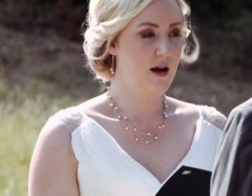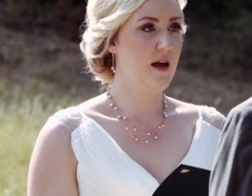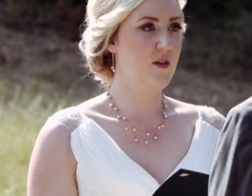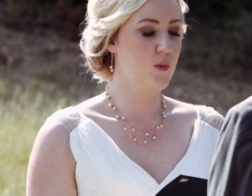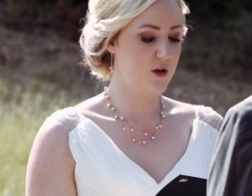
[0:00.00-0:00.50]

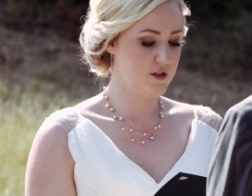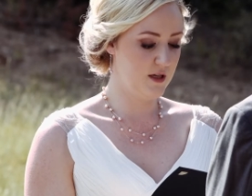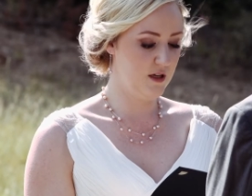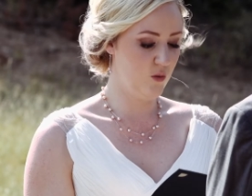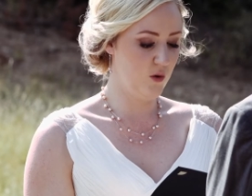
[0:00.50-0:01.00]
and the
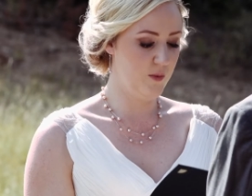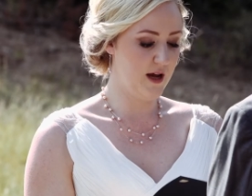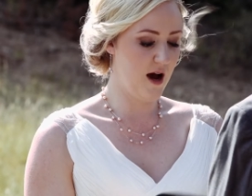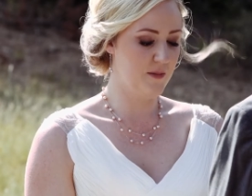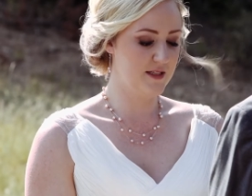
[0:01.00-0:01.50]
person you will
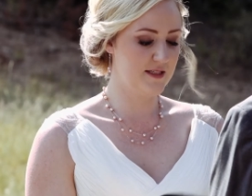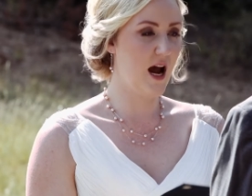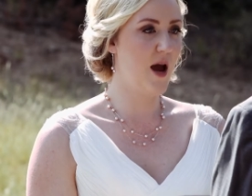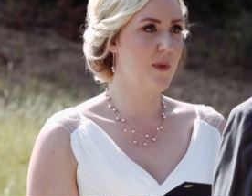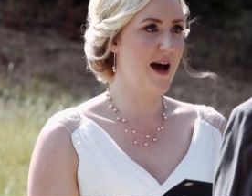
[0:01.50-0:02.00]
become as
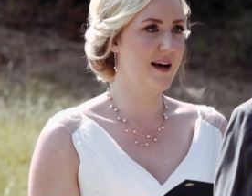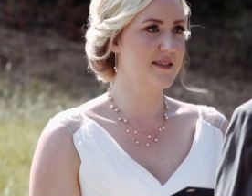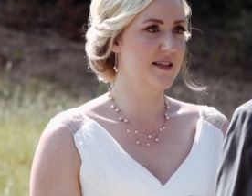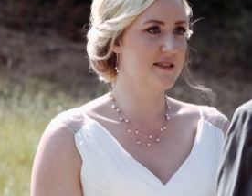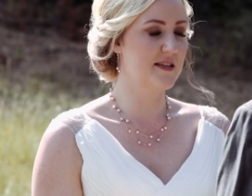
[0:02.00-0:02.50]
time
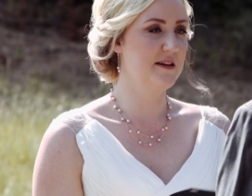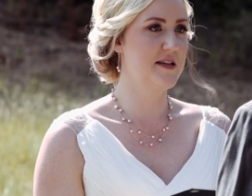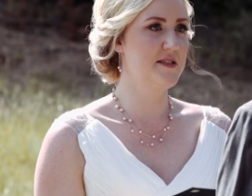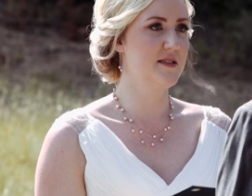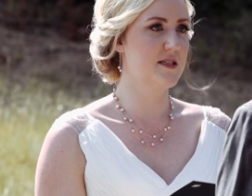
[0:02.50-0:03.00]
passes and
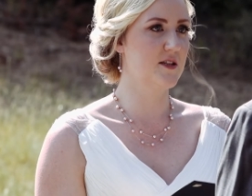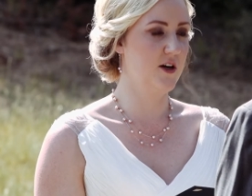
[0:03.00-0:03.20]
lessons are